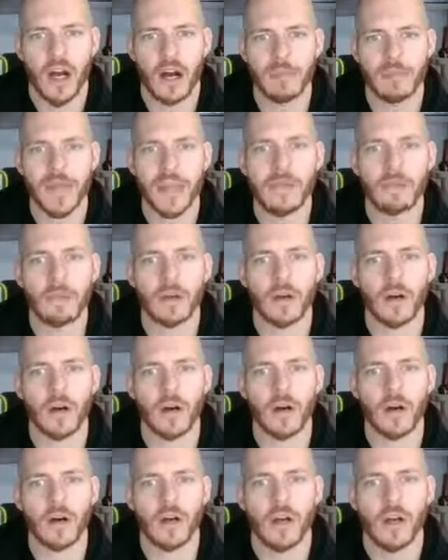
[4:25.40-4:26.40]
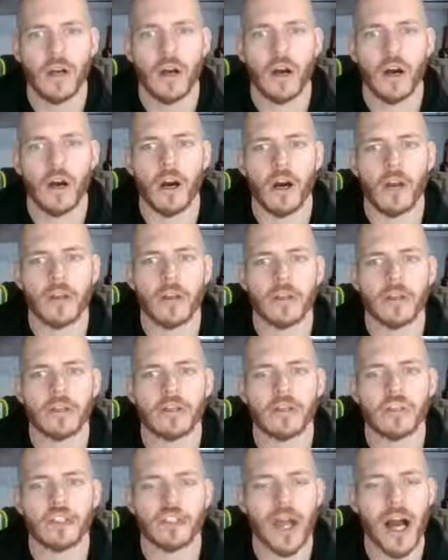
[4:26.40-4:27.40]
People are
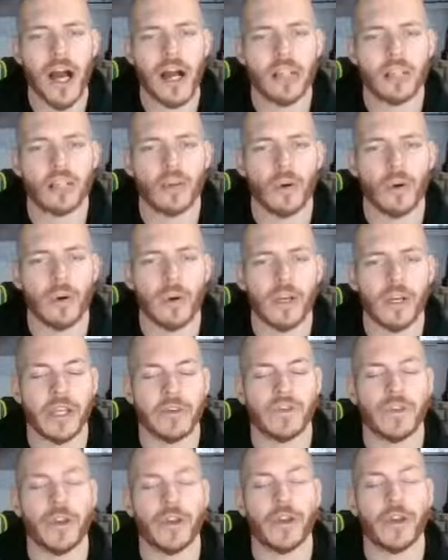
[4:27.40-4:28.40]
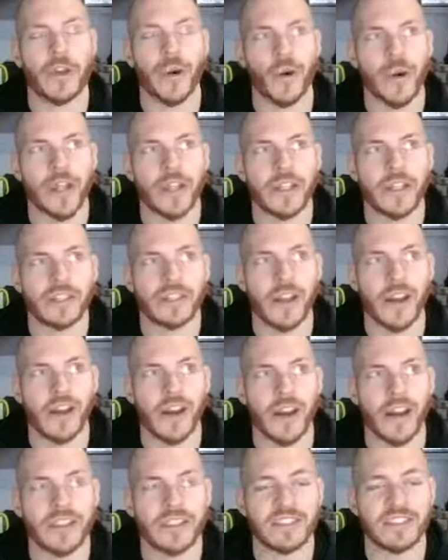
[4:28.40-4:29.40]
shocked or even annoyed,
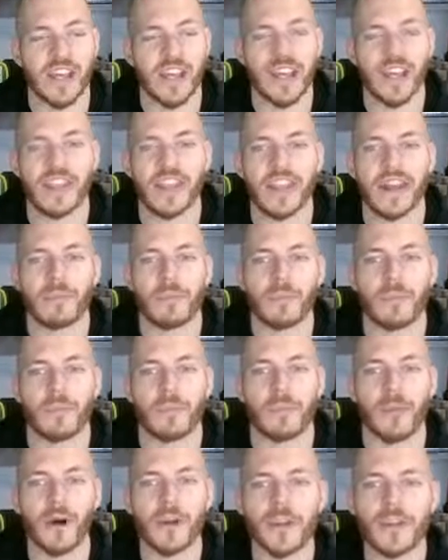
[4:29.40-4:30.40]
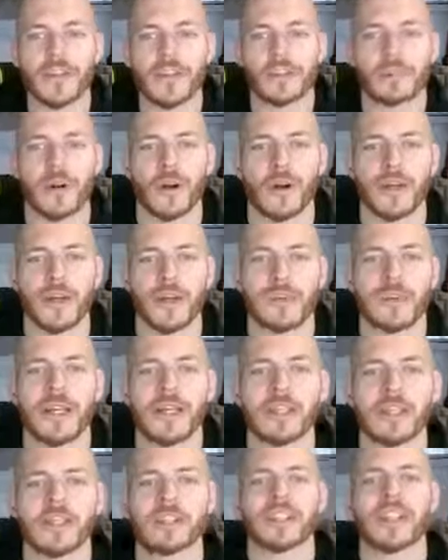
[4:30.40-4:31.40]
dare I say, that part of this program
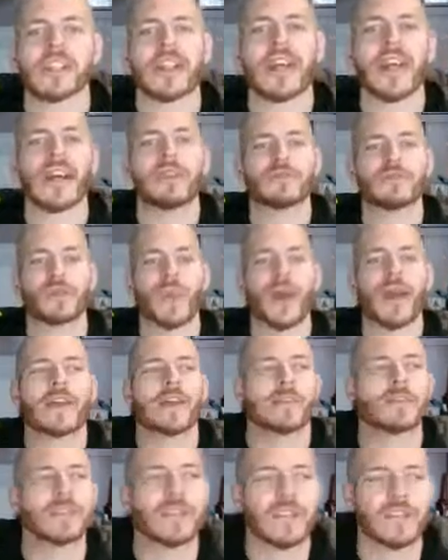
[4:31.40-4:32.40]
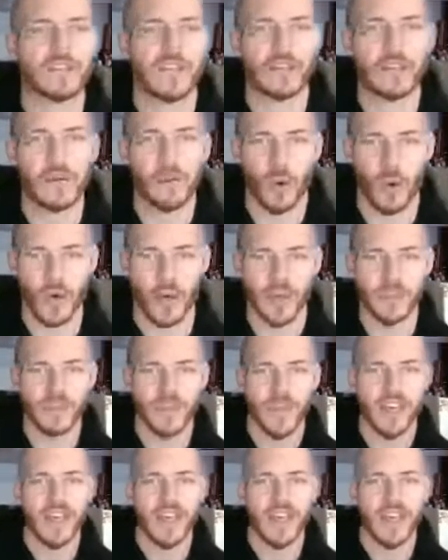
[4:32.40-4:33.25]
is that they have to weigh themselves every morning